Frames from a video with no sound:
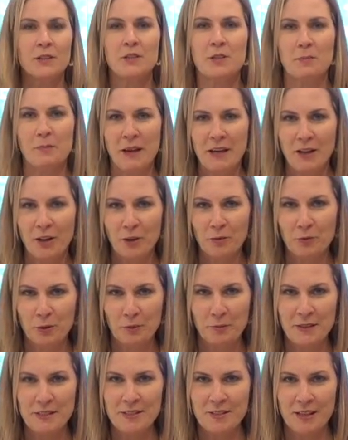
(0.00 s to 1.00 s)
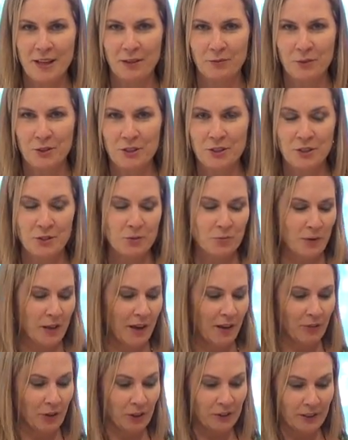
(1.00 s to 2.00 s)
To make our Reuben sandwiches, we
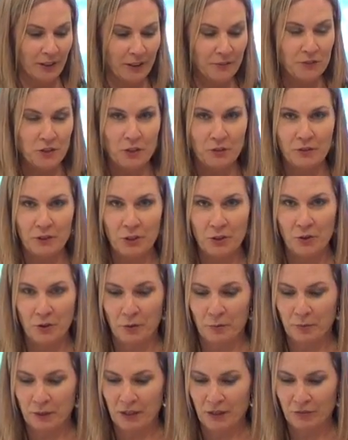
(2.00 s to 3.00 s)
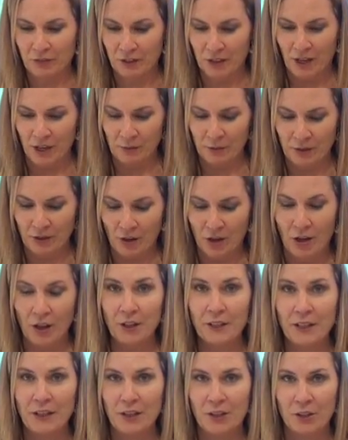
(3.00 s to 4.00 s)
have our leftover corned beef along with
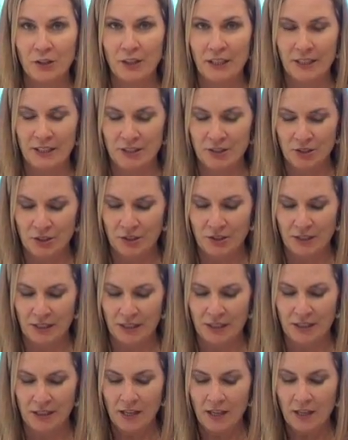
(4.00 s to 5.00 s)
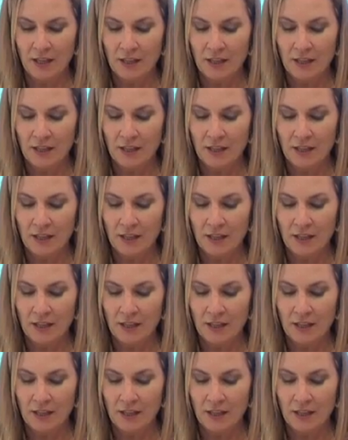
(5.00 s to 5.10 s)
all the ingredients you need.